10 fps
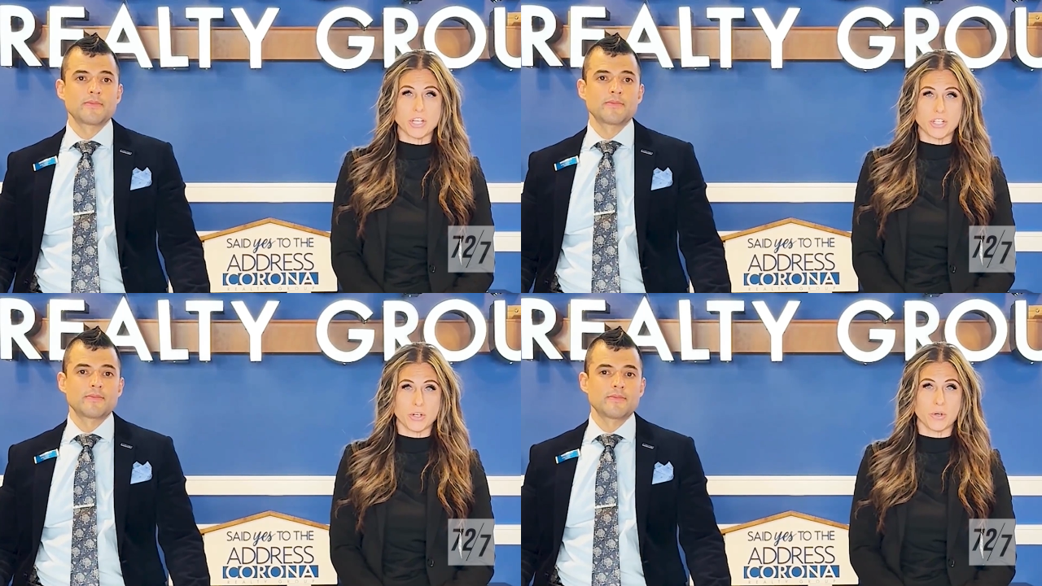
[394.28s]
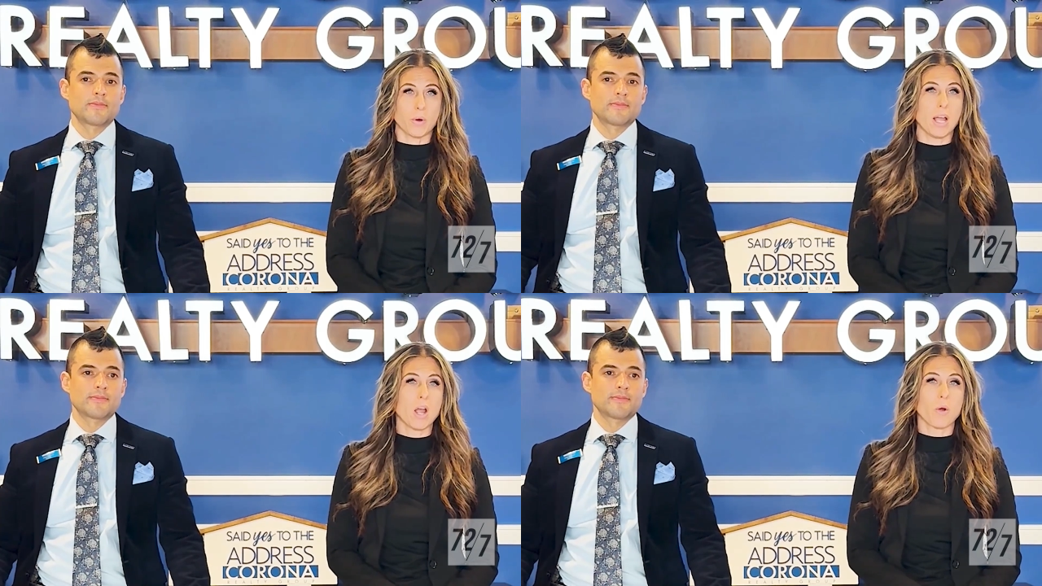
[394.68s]
Speaker 1: can
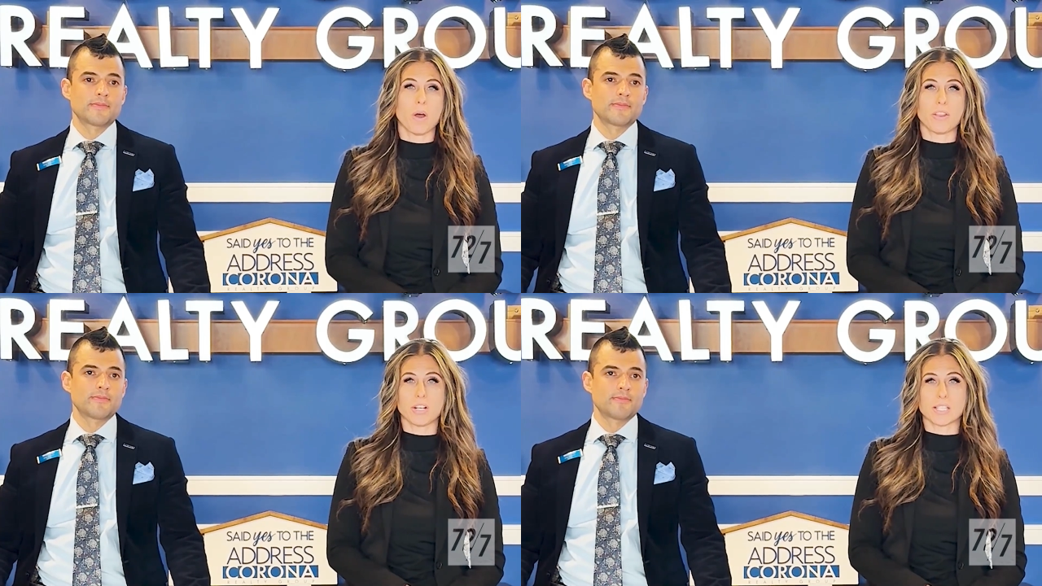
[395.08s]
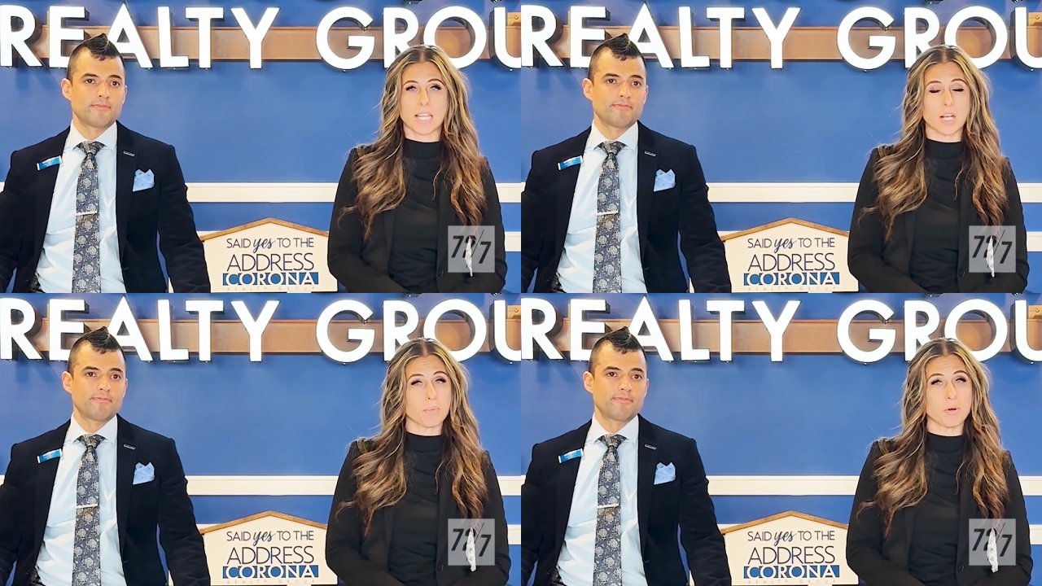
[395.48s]
do, whether it's
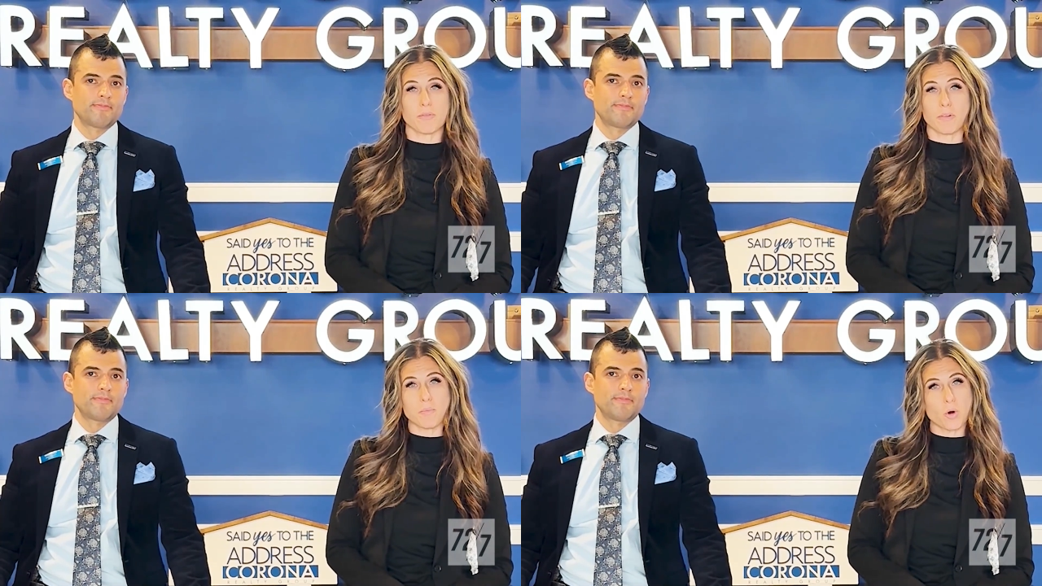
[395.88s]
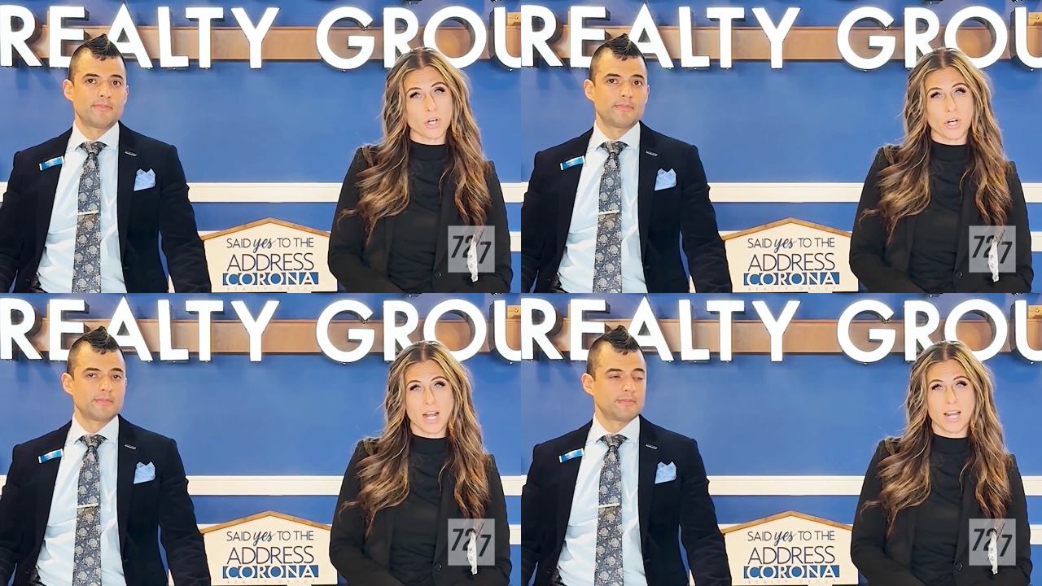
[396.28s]
get approved for
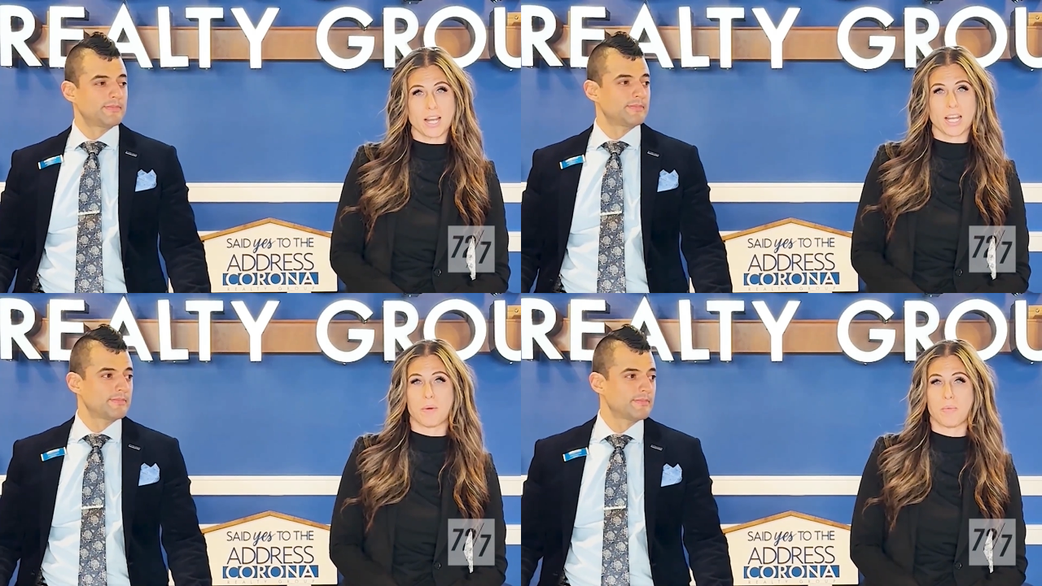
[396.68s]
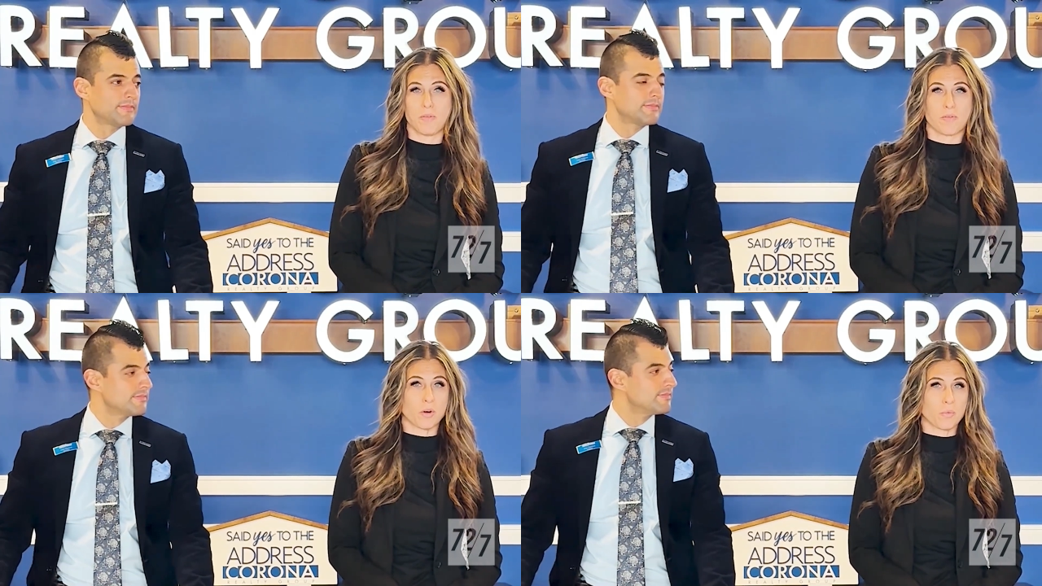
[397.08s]
more credit, get
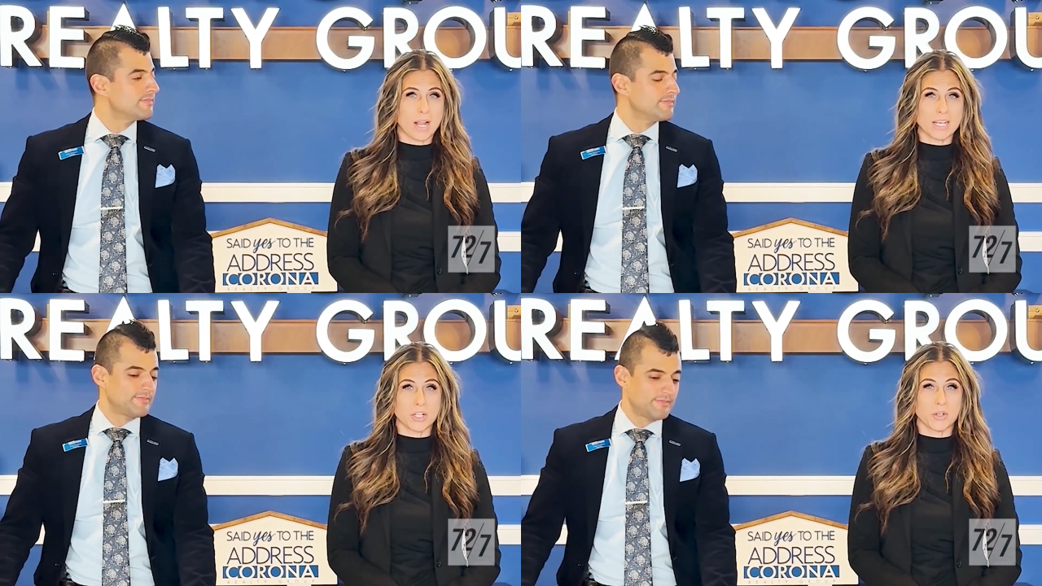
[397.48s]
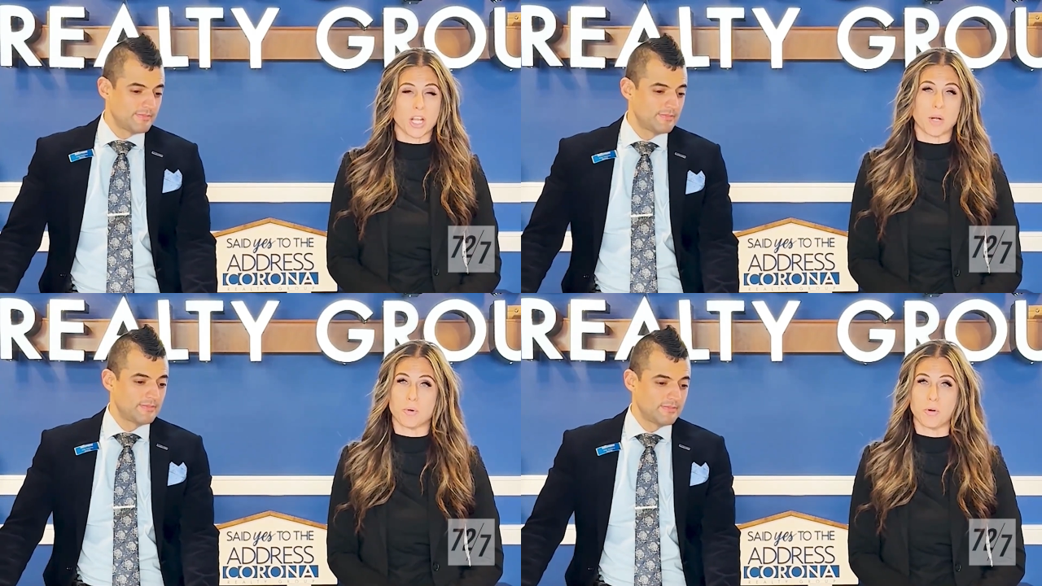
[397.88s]
approved for a rental,
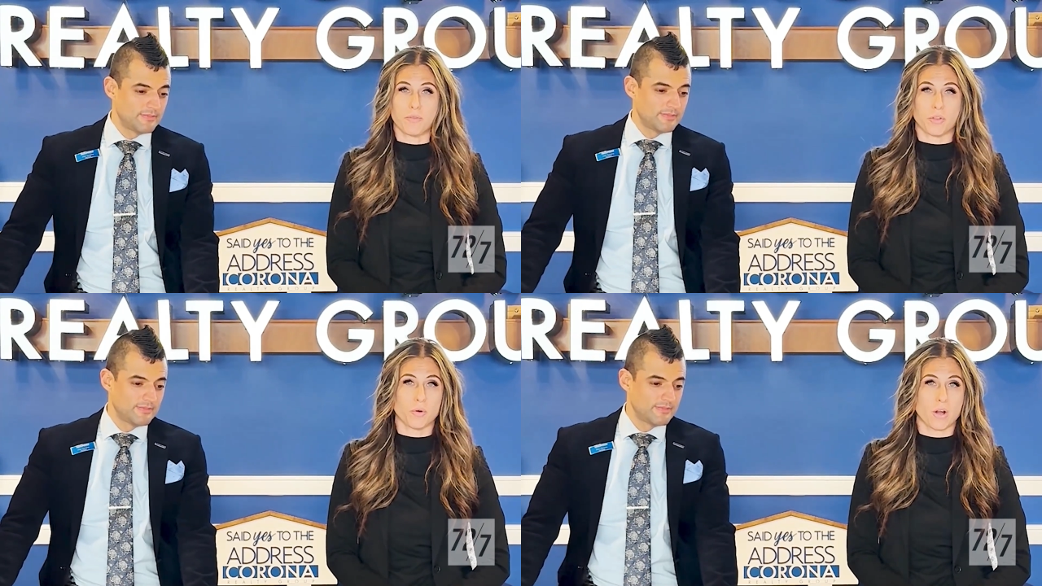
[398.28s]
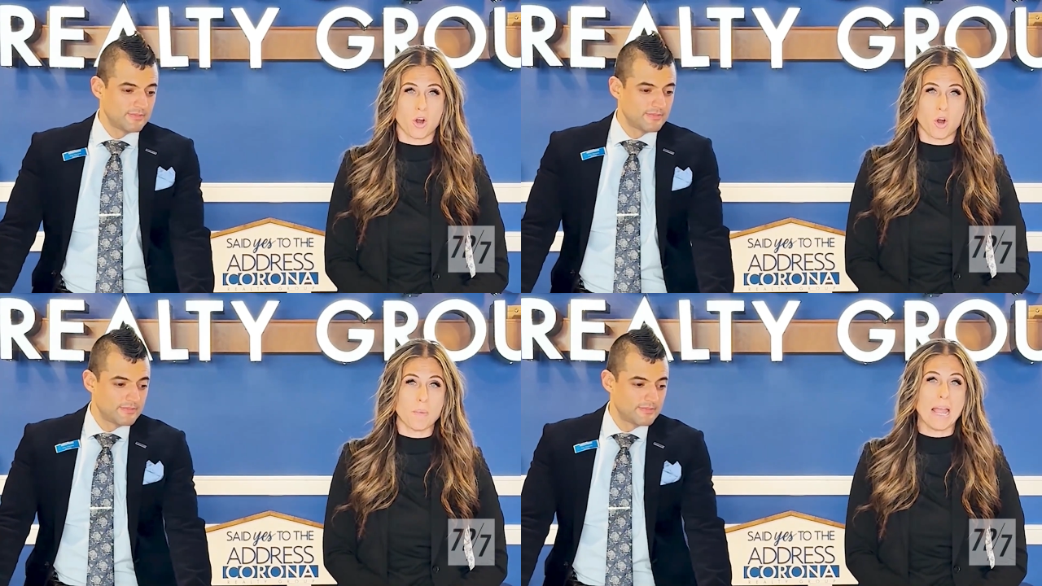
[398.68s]
get approved through a
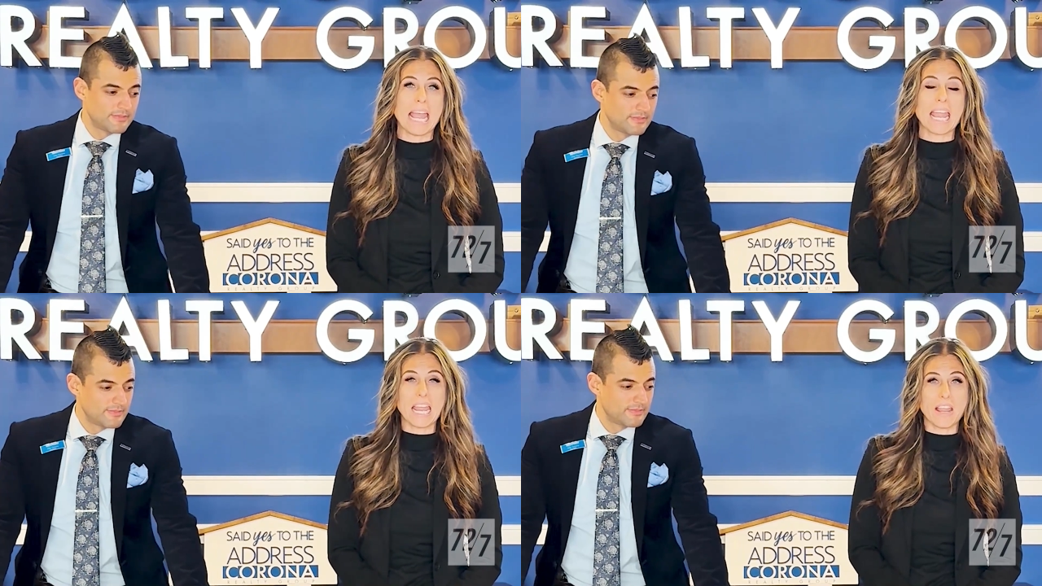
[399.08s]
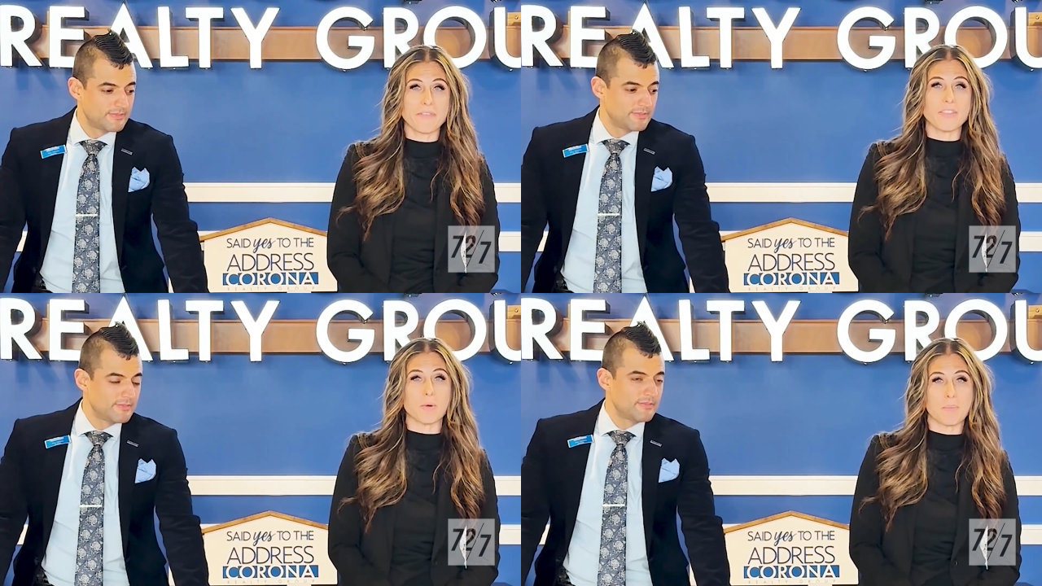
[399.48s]
home,
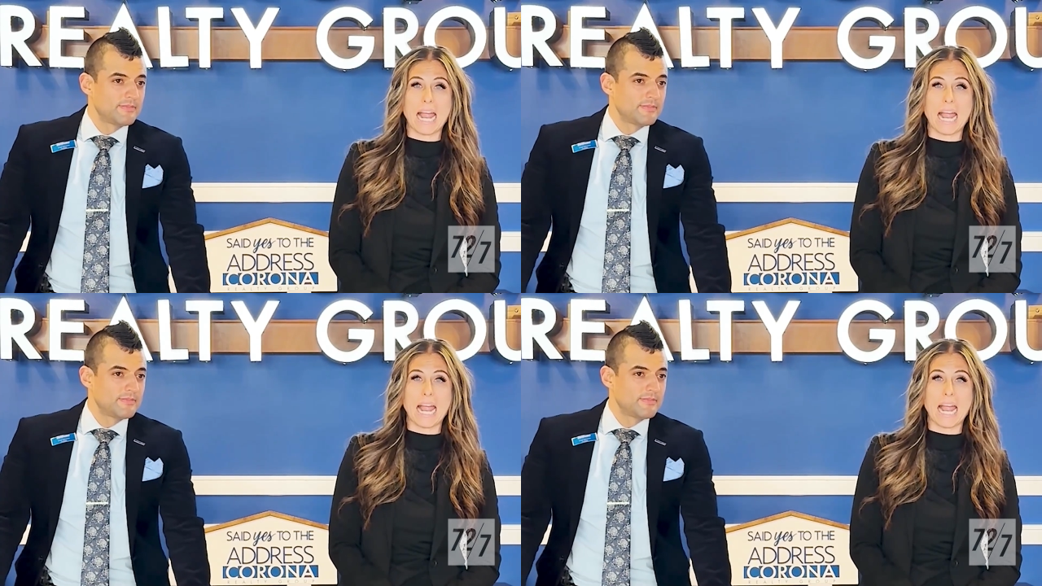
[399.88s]
if they're